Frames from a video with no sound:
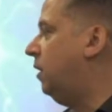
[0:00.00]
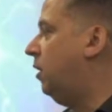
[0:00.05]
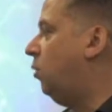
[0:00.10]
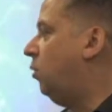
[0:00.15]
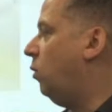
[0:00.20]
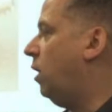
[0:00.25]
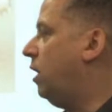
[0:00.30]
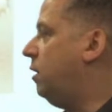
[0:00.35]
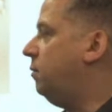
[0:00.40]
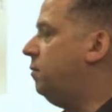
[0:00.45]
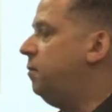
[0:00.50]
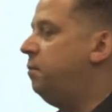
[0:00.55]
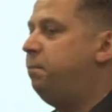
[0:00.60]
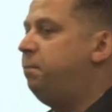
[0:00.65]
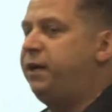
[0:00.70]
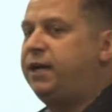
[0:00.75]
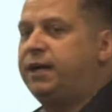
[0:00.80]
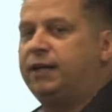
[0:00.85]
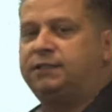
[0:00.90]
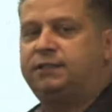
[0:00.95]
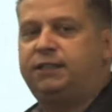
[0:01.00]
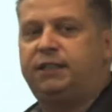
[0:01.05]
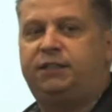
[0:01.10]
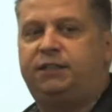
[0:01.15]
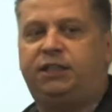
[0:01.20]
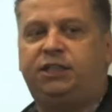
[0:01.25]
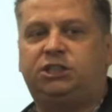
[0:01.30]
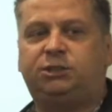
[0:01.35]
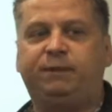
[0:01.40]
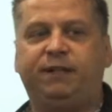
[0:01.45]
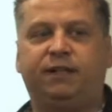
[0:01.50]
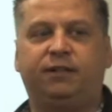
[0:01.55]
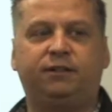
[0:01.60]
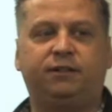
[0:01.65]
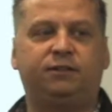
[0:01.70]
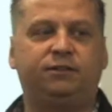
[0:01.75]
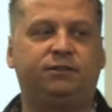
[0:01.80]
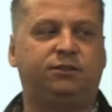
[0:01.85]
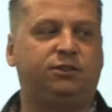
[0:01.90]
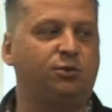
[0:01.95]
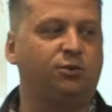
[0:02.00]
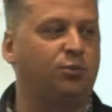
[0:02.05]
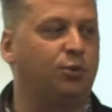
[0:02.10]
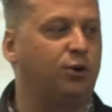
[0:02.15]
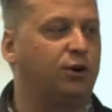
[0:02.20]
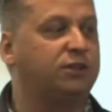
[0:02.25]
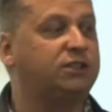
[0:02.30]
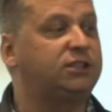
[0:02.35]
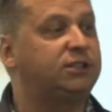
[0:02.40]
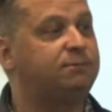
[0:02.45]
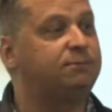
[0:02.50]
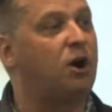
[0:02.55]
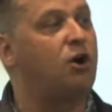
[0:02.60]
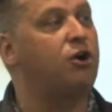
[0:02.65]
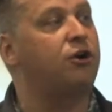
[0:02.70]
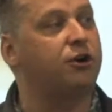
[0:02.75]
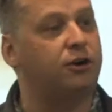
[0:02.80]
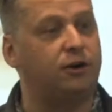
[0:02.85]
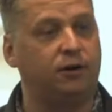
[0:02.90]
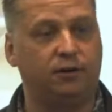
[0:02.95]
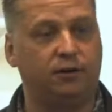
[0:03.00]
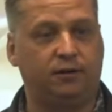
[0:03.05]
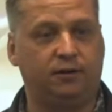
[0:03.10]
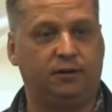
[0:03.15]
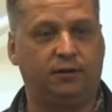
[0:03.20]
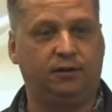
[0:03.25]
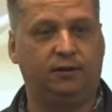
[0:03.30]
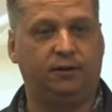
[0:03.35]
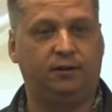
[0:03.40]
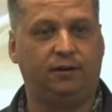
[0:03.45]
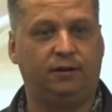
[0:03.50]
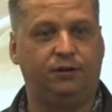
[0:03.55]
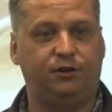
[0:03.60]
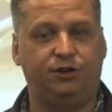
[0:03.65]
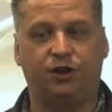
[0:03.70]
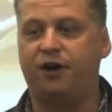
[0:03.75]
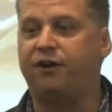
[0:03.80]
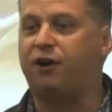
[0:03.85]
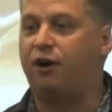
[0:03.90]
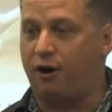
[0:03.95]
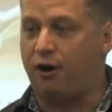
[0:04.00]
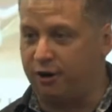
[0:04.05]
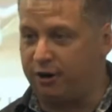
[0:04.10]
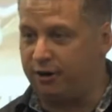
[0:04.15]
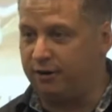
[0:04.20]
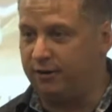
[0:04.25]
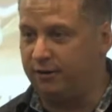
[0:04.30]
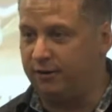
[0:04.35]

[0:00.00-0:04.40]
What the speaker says: Well, because they teach me to work smarter, not harder.